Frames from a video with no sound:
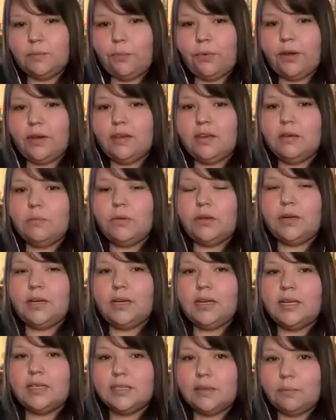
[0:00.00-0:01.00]
to bring
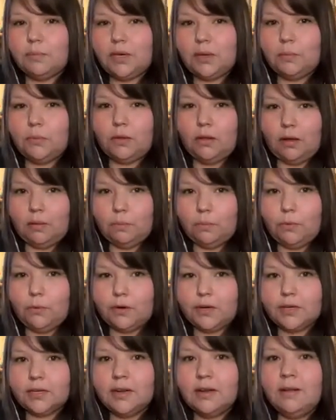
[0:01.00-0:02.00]
communities and people on
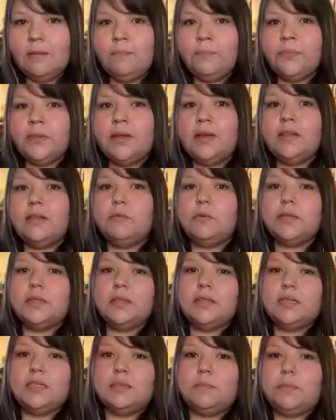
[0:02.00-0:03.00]
board.
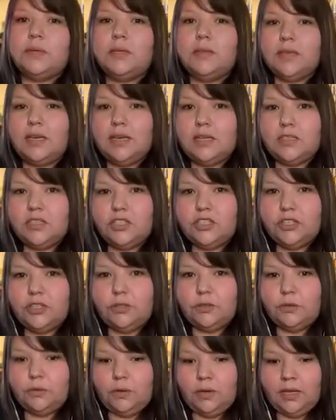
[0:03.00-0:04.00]
What this bill can
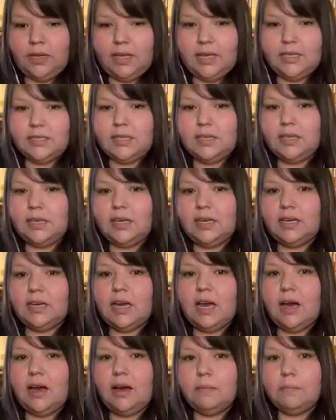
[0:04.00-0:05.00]
do is it can
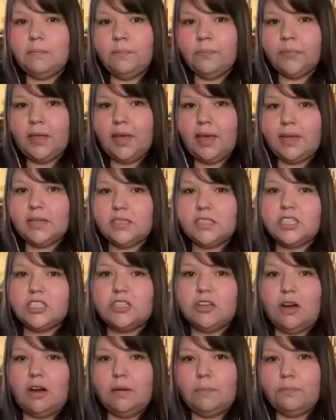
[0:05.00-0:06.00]
come and
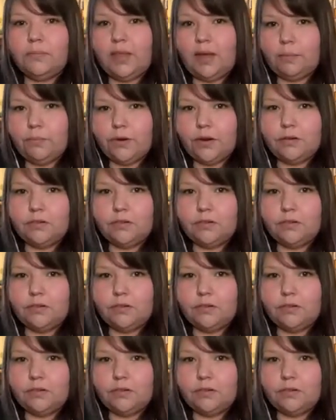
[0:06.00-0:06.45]
stop that